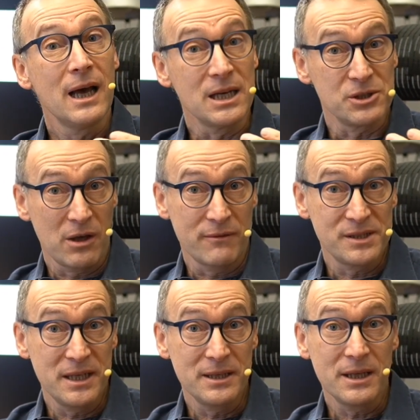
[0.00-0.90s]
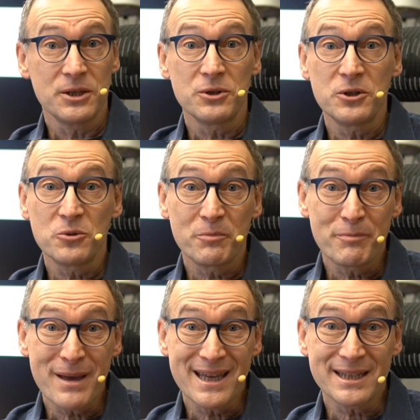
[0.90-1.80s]
As you have seen, you need to
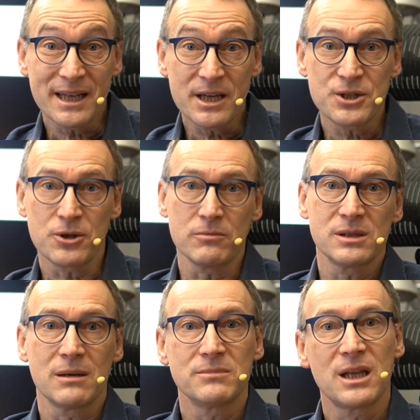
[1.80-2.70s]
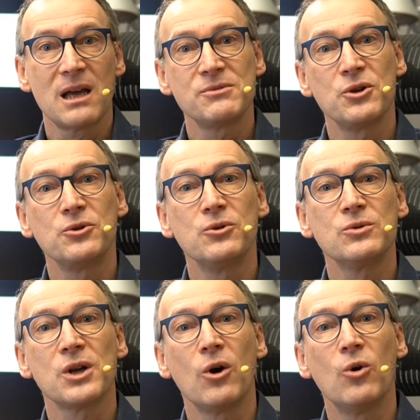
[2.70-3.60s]
pay attention. Sometimes you
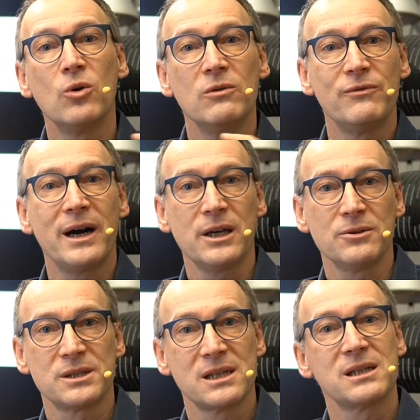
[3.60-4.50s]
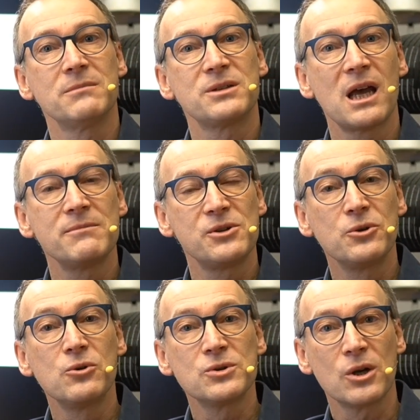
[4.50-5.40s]
use all values, sometimes you
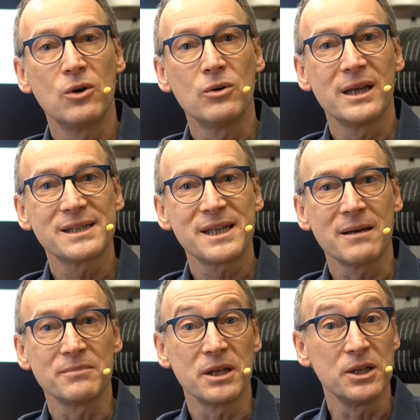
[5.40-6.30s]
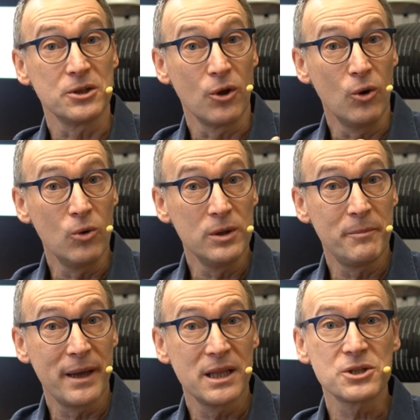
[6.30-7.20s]
use all except. It all
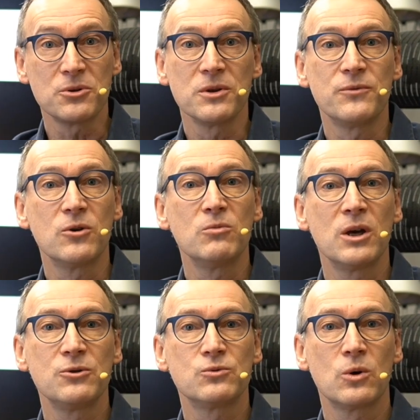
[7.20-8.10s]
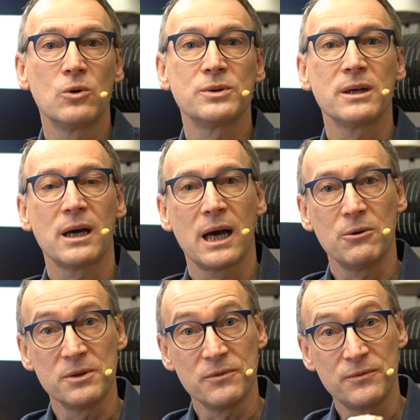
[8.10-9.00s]
depends on the formula you wrote,
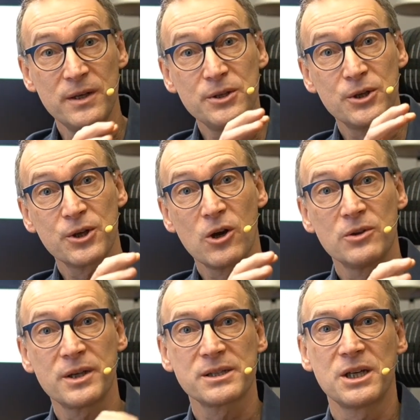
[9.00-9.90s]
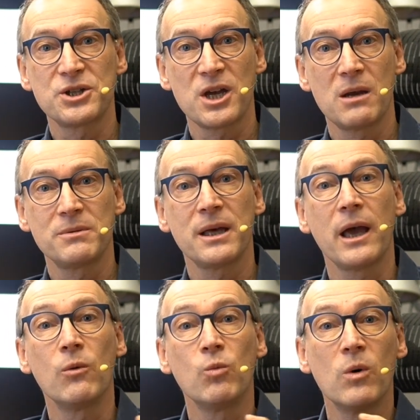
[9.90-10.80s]
how the filter context is shaped,
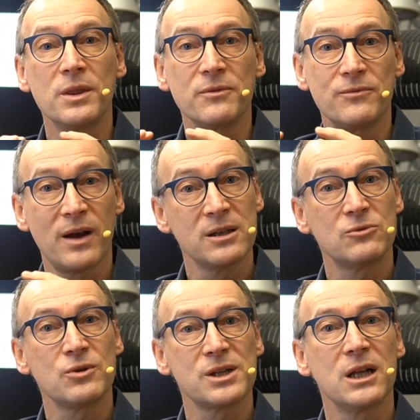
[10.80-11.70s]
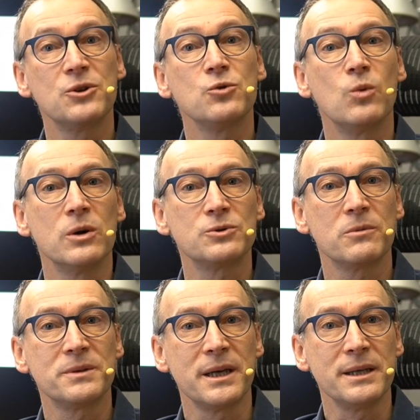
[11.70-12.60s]
and what the final result you want to
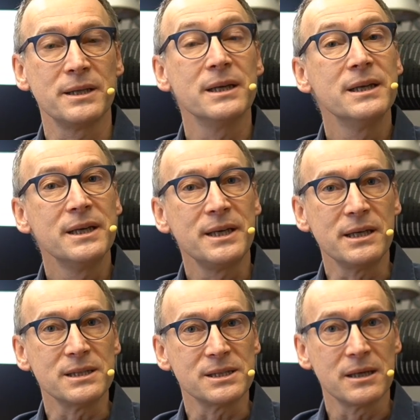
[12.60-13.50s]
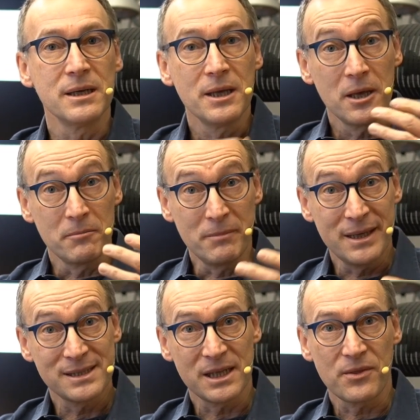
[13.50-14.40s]
obtain is.
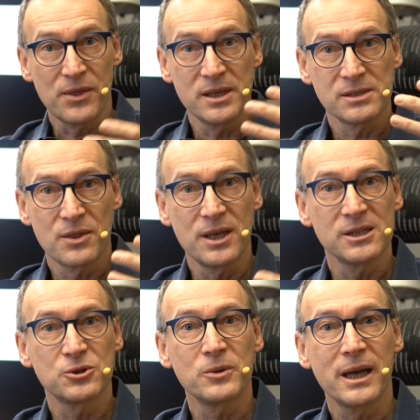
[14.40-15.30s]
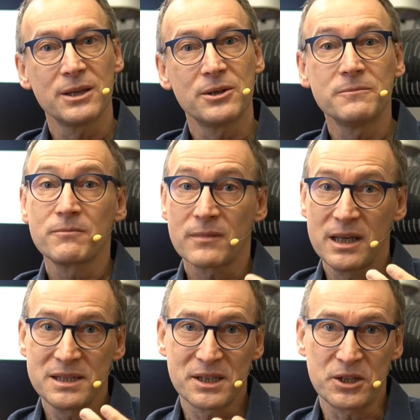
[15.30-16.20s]
Mixing these things together
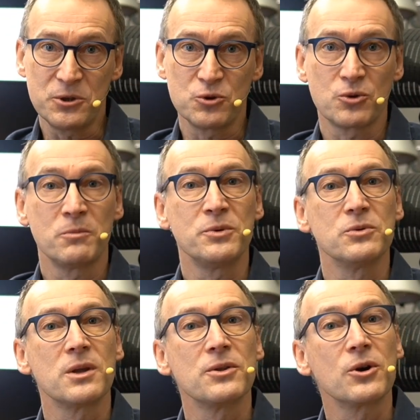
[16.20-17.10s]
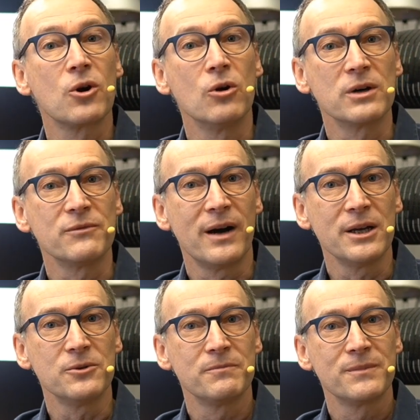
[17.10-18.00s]
is the key to compute the correct
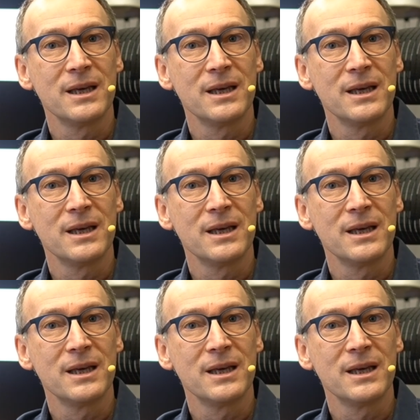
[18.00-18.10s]
value.